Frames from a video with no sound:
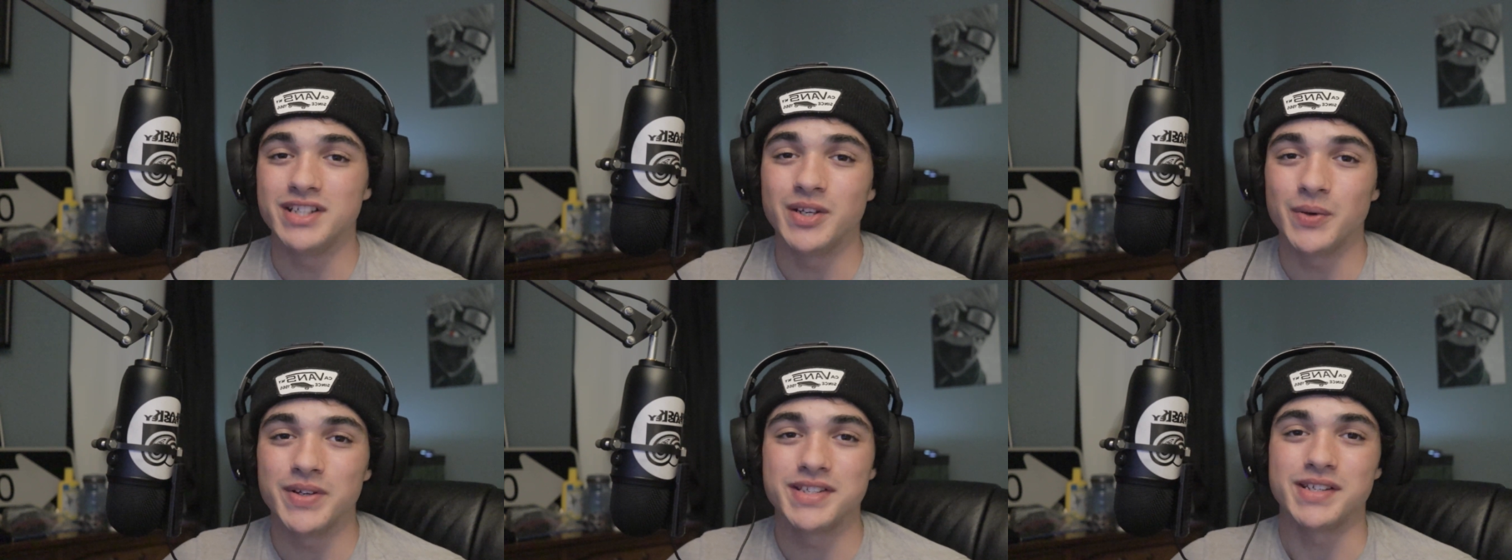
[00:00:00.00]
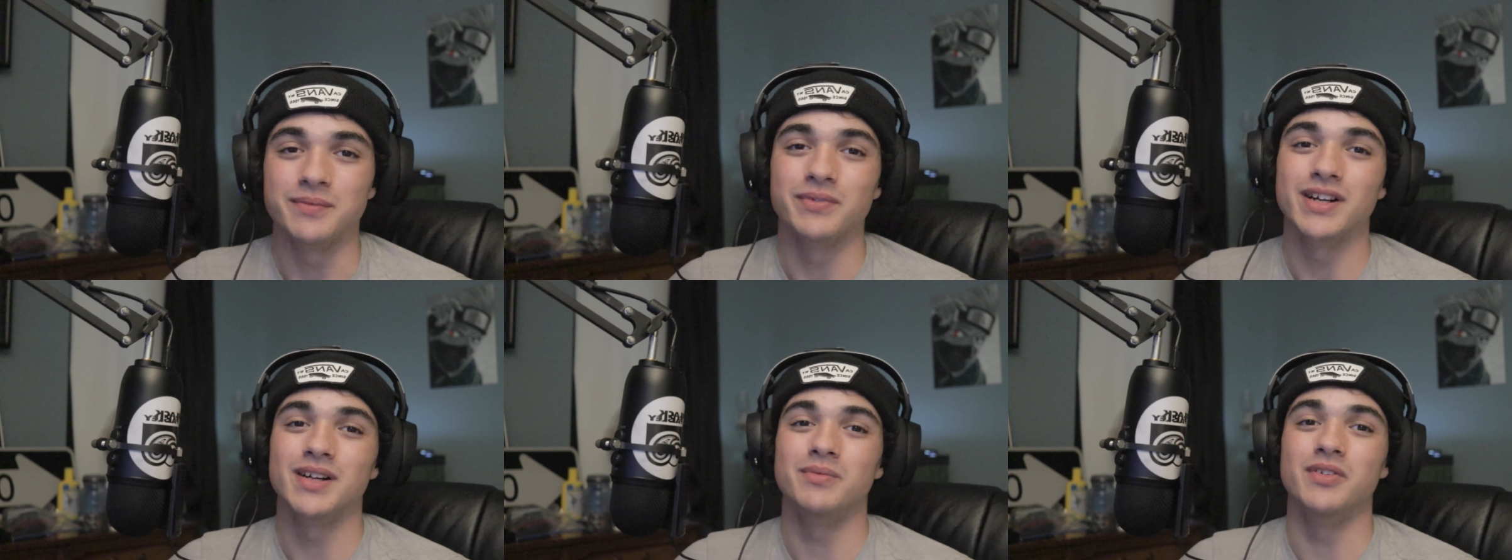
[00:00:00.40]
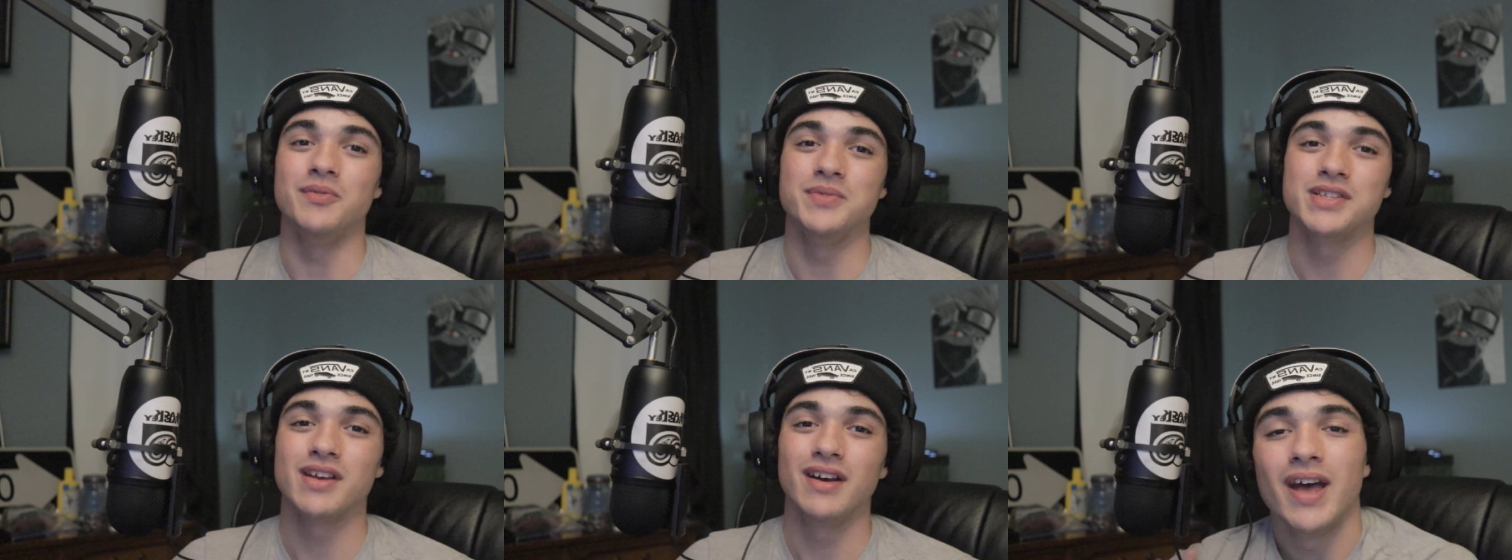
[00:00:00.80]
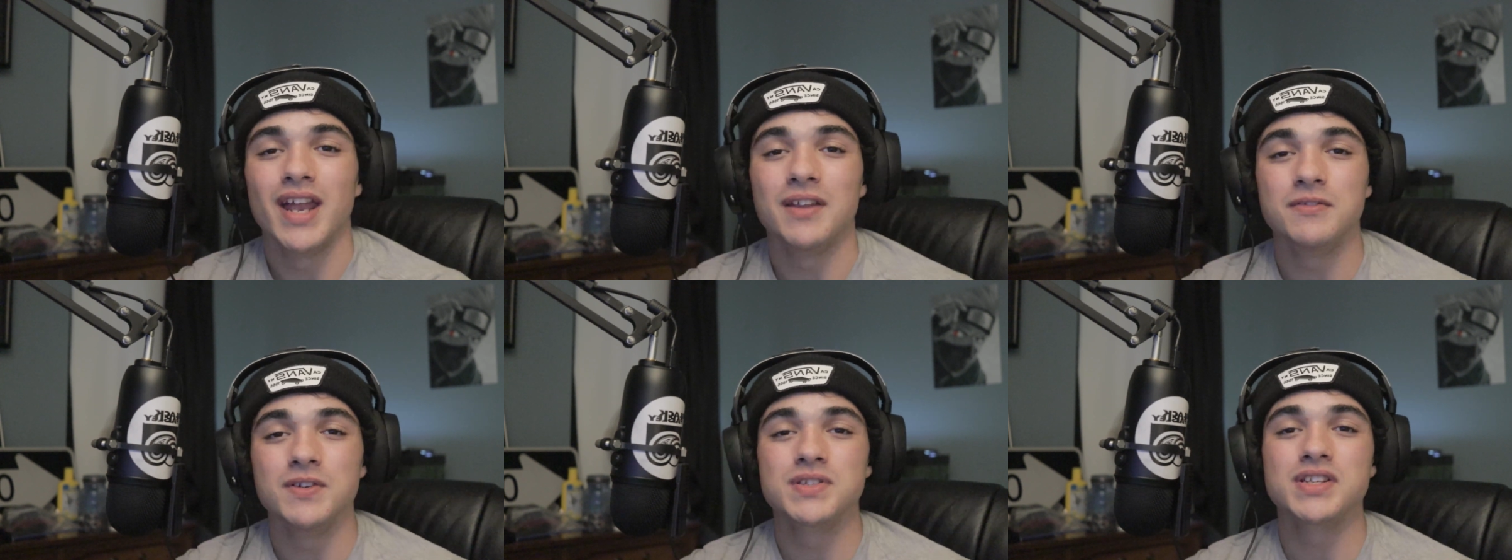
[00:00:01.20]
denoising problems.
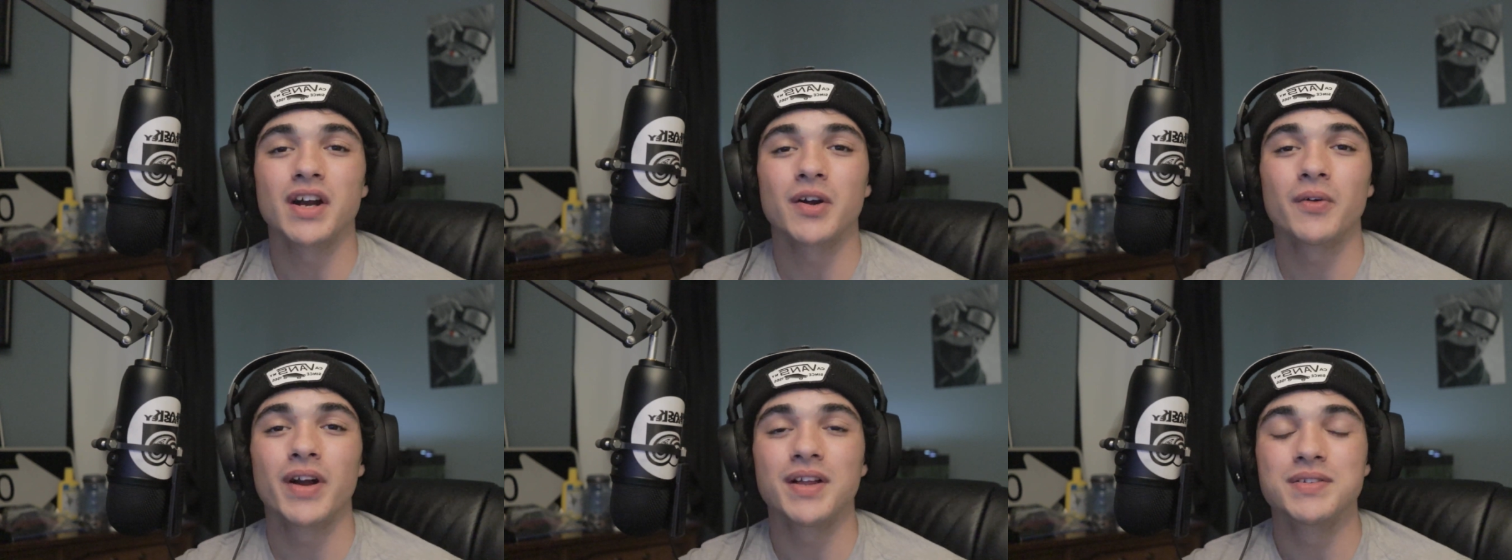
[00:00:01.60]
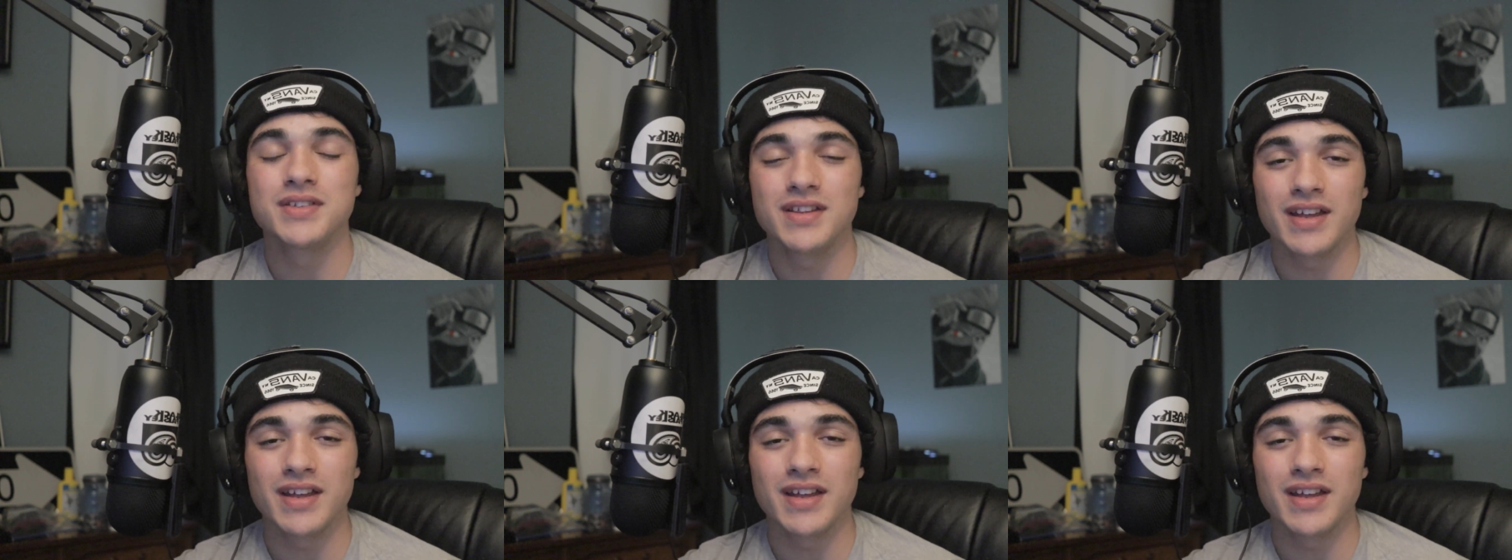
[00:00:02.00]
And if you stuck around